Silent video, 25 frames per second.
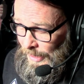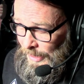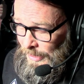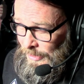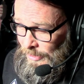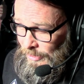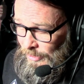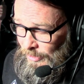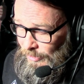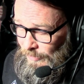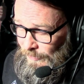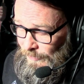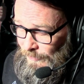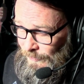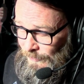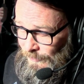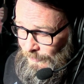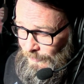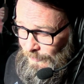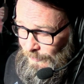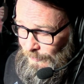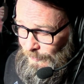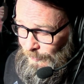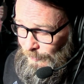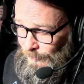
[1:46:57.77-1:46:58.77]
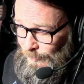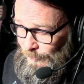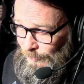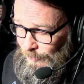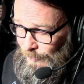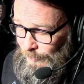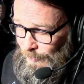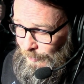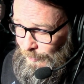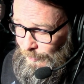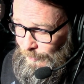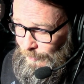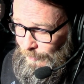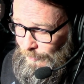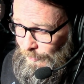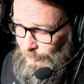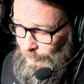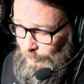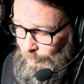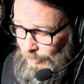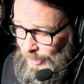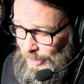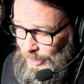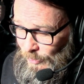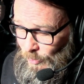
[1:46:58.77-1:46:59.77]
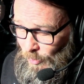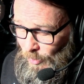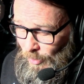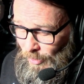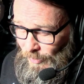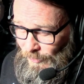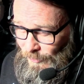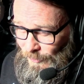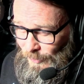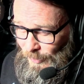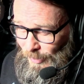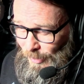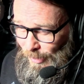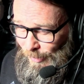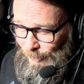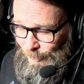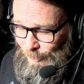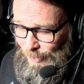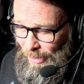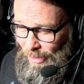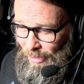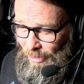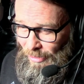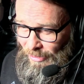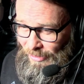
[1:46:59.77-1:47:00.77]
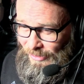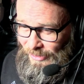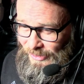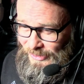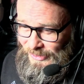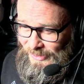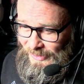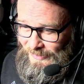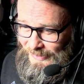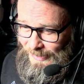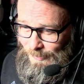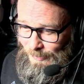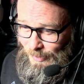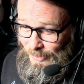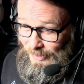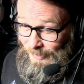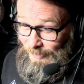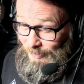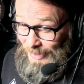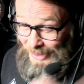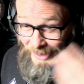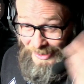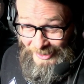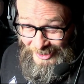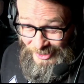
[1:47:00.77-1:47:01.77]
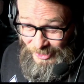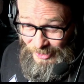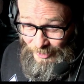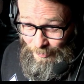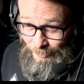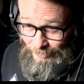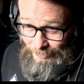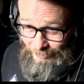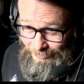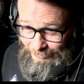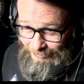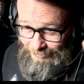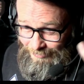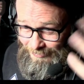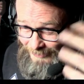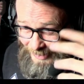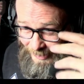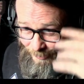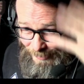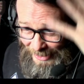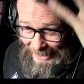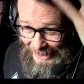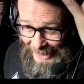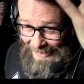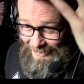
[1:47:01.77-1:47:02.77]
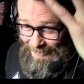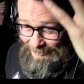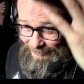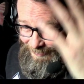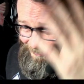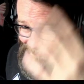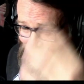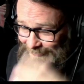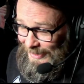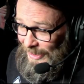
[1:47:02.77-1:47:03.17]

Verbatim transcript: I love when you walk through a park on a Sunday morning. I'm making this up in my head.